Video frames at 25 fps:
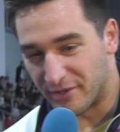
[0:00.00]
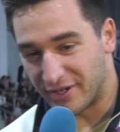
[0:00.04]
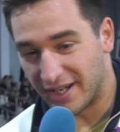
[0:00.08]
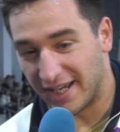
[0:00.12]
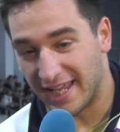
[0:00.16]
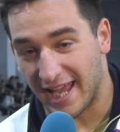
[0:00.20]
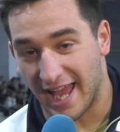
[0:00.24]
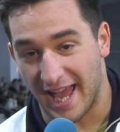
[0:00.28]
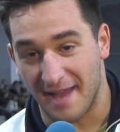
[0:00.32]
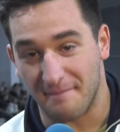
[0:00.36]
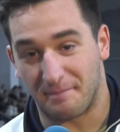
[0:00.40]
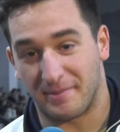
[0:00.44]

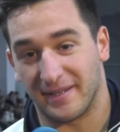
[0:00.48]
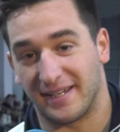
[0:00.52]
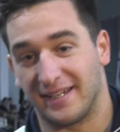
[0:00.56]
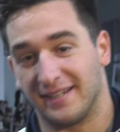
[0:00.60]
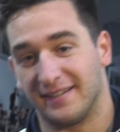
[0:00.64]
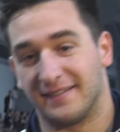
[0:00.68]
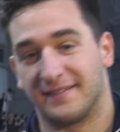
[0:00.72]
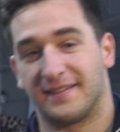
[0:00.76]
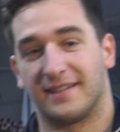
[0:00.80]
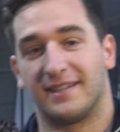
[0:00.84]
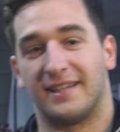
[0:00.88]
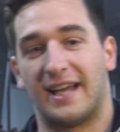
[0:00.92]
really
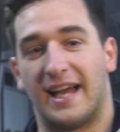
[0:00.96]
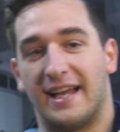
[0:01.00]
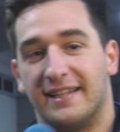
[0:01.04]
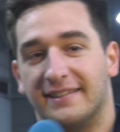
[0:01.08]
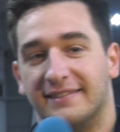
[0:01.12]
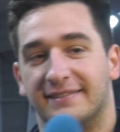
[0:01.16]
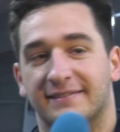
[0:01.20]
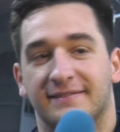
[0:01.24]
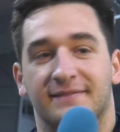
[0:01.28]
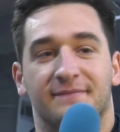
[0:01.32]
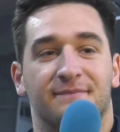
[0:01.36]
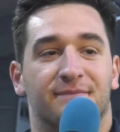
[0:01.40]
happy.
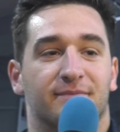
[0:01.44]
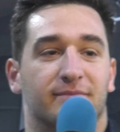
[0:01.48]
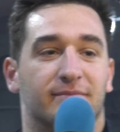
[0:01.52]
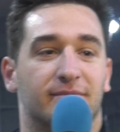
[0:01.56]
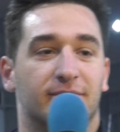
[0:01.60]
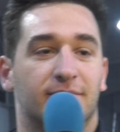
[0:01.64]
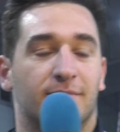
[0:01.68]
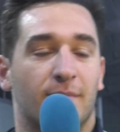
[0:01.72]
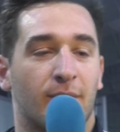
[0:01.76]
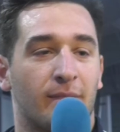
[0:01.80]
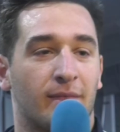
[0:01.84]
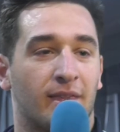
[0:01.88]

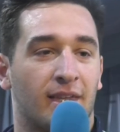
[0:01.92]
And